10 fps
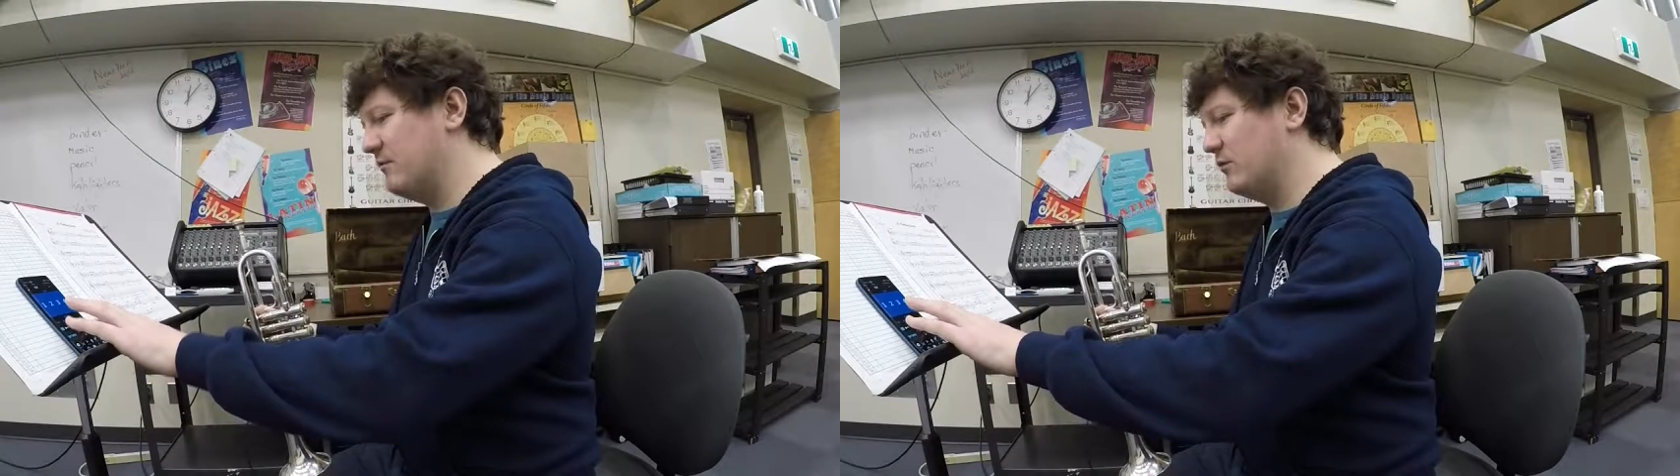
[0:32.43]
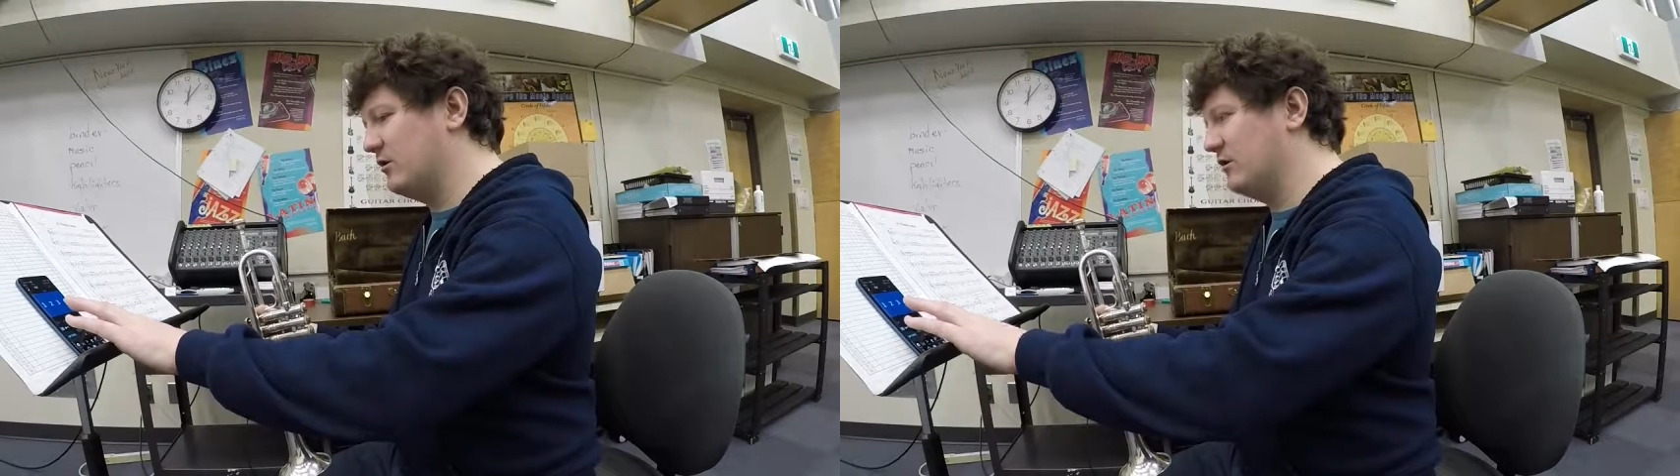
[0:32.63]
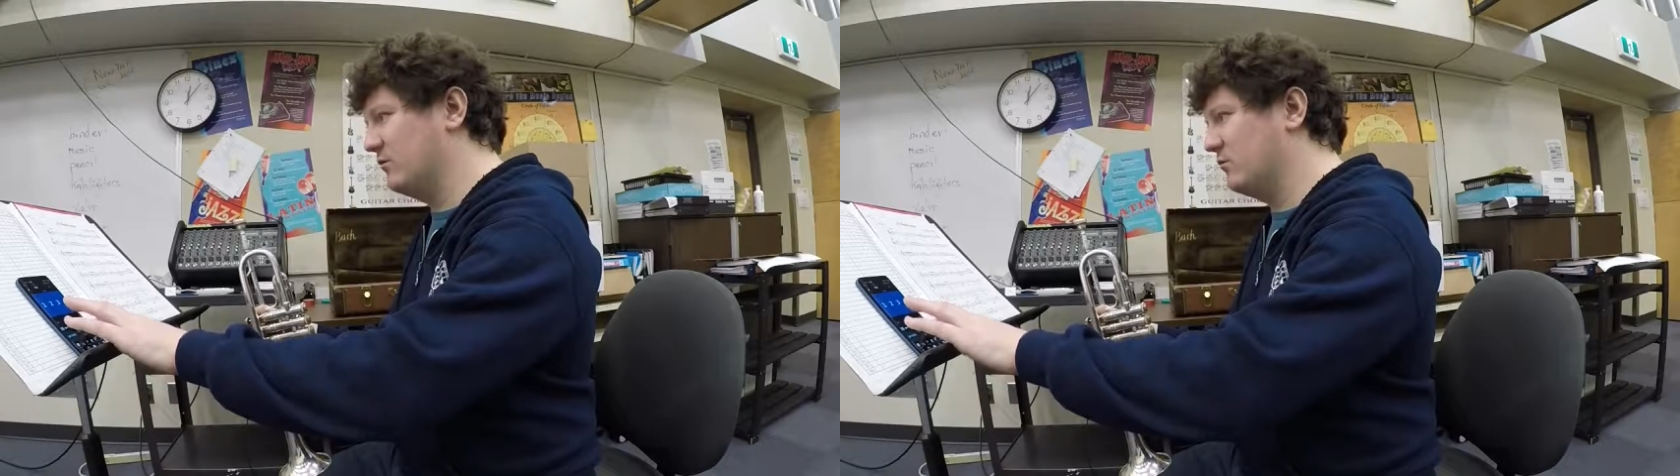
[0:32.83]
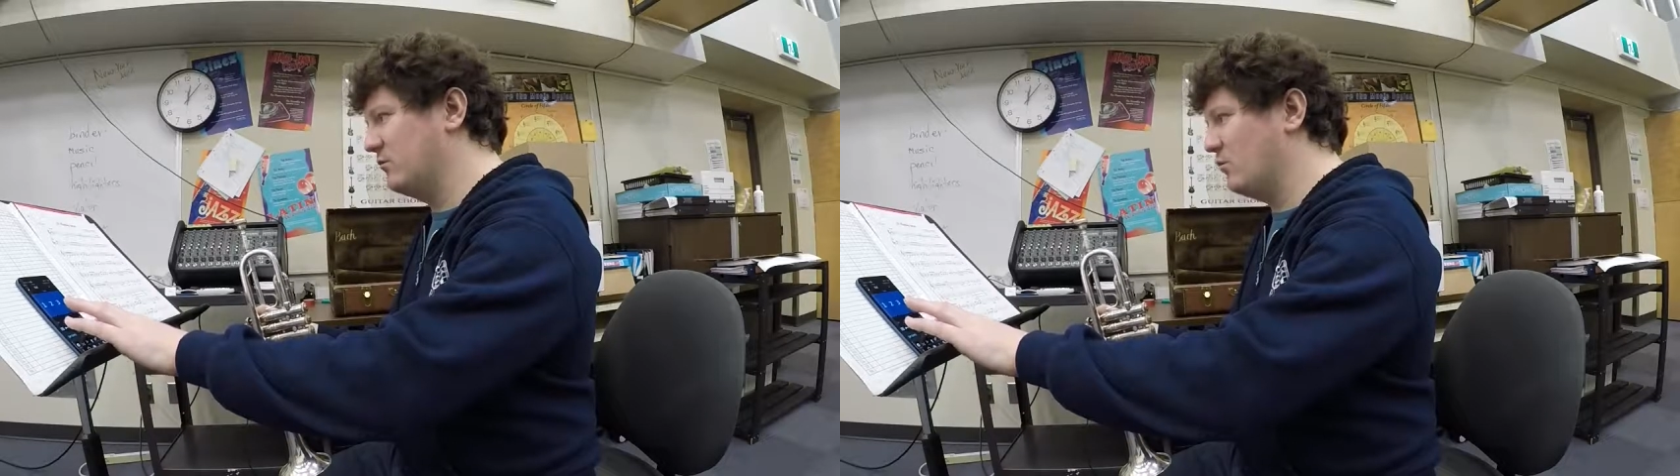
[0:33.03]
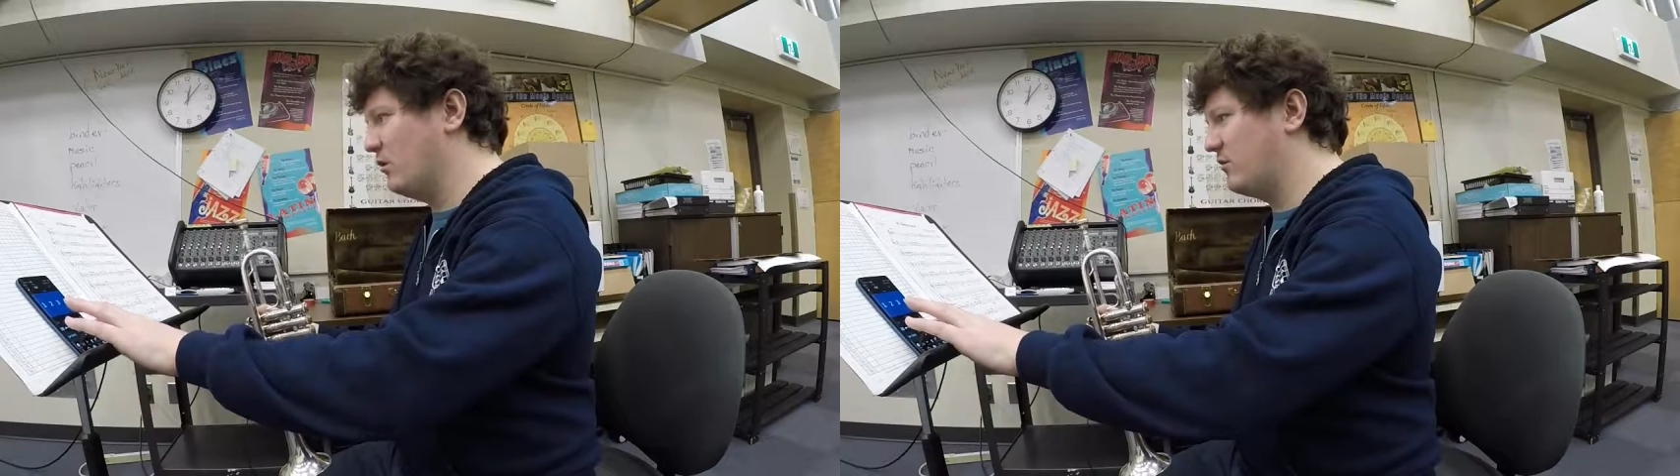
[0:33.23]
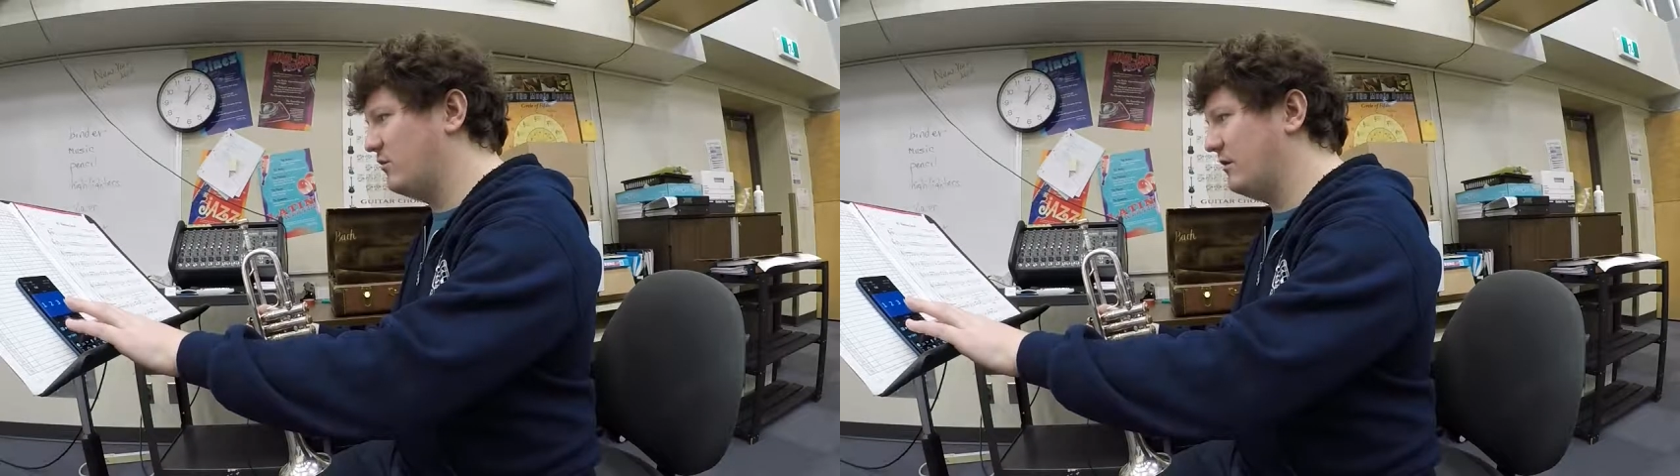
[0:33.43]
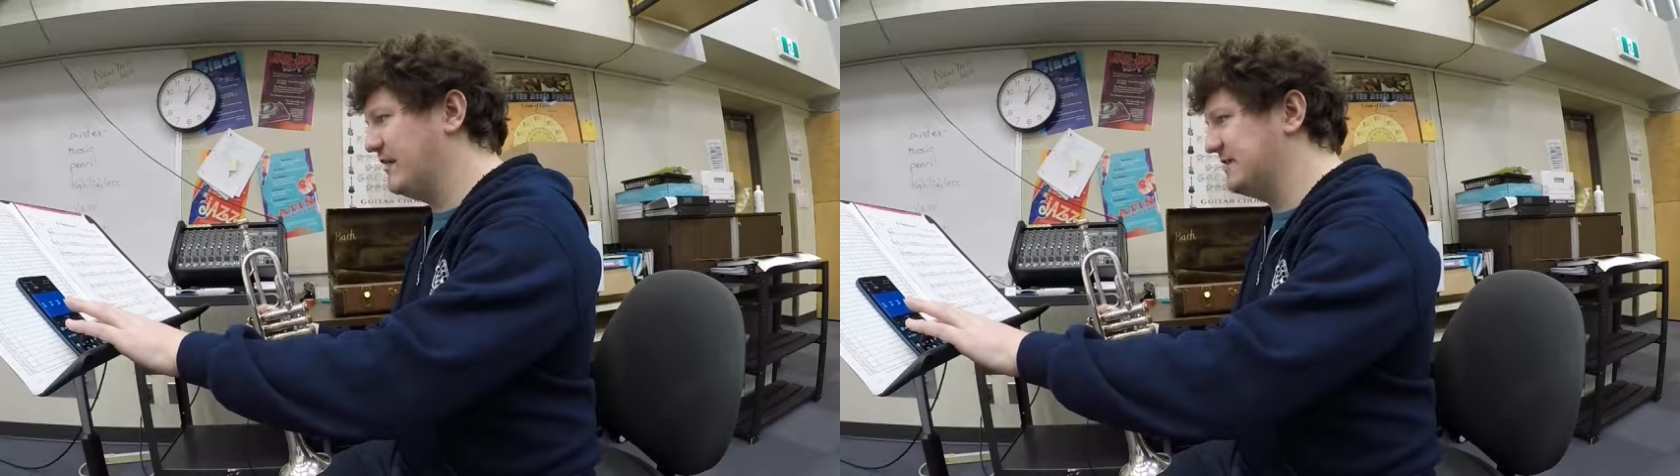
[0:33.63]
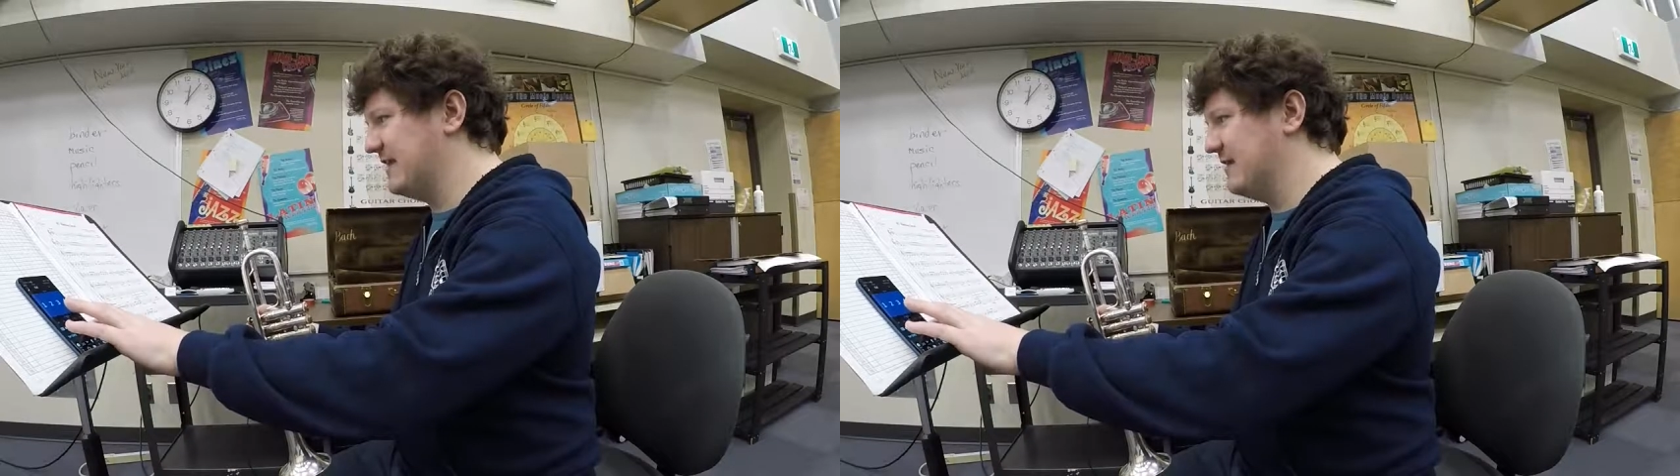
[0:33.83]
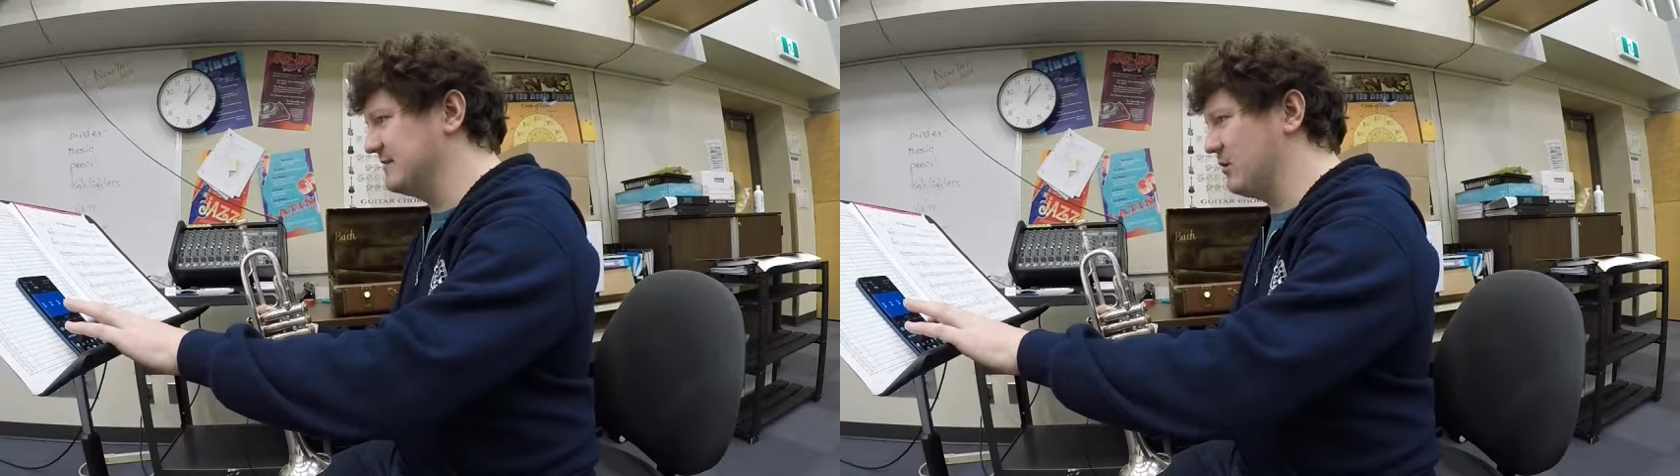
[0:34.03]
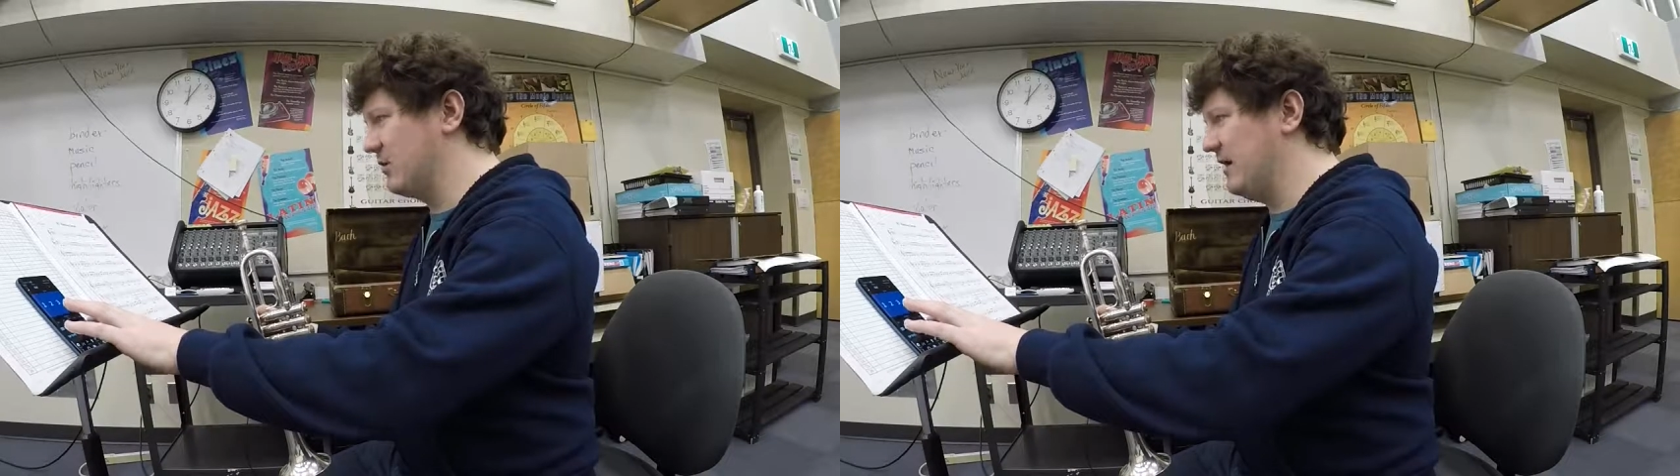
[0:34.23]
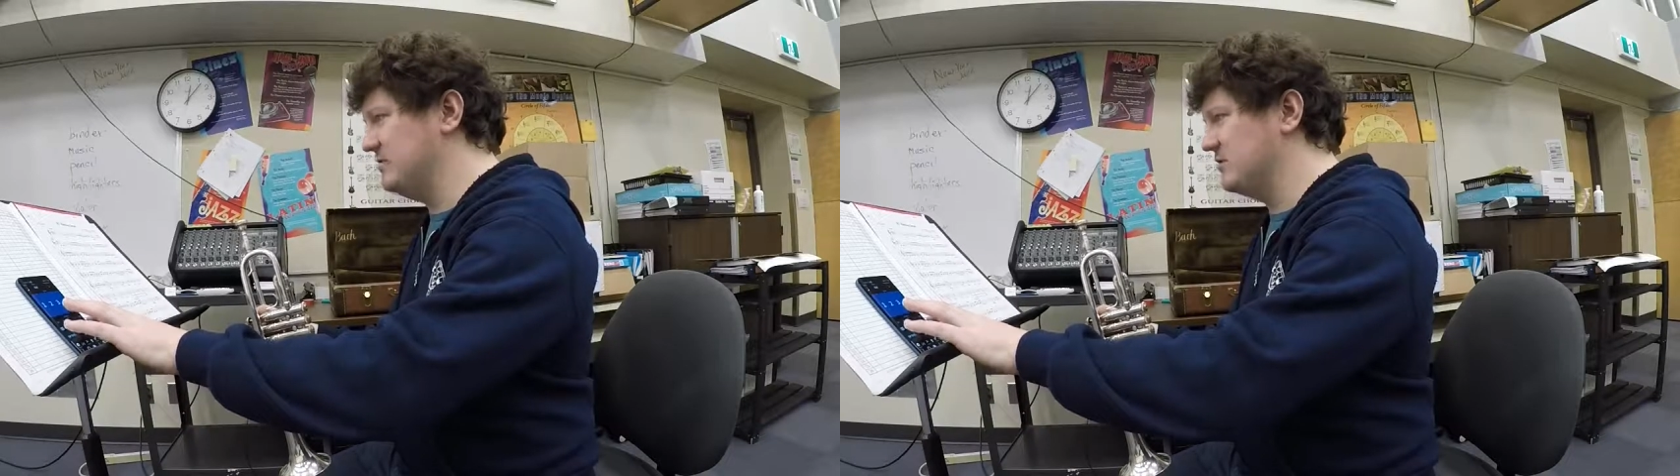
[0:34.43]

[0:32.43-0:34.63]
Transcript: and then we're going to work through what that sounds like, okay?